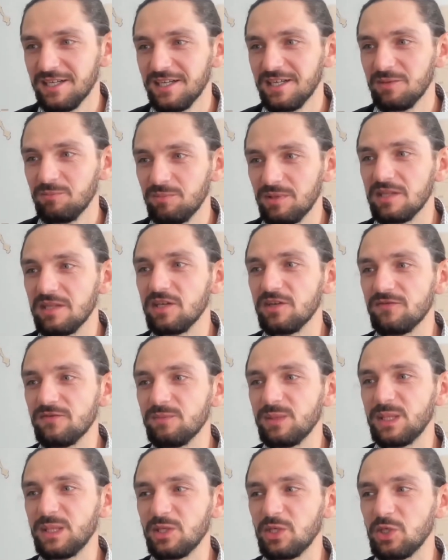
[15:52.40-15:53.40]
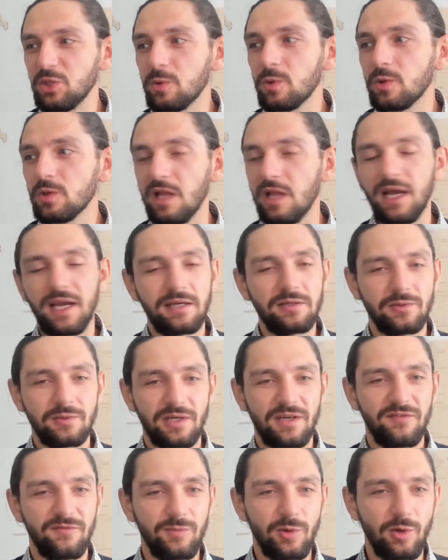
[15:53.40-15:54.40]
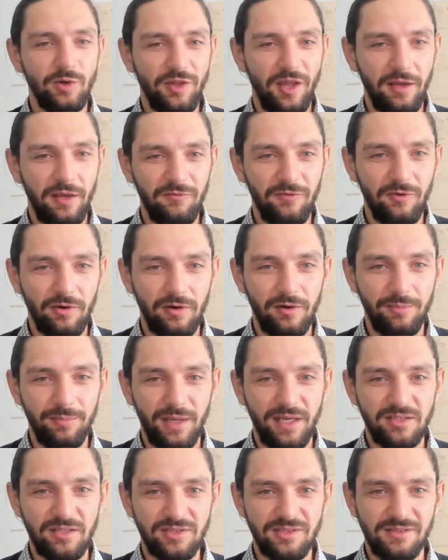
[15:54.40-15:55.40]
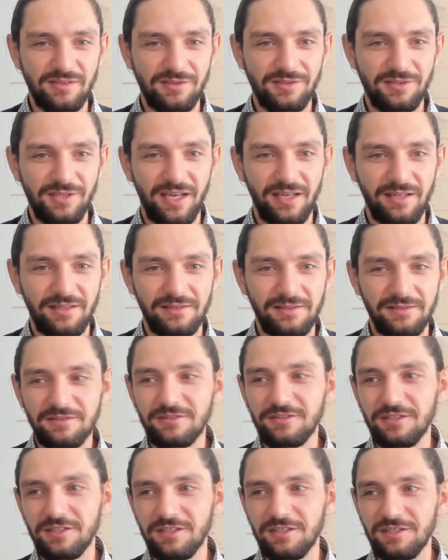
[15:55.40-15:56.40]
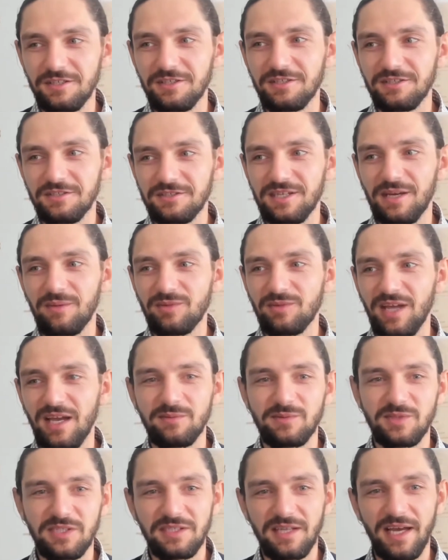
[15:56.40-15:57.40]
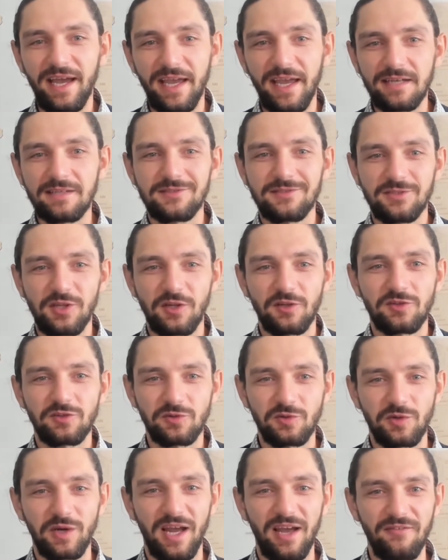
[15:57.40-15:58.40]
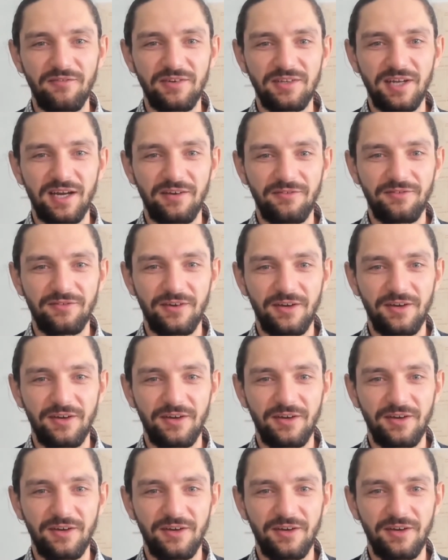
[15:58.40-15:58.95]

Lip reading: believe me, you would like to have more time for your patients. And sometimes it aches not to have enough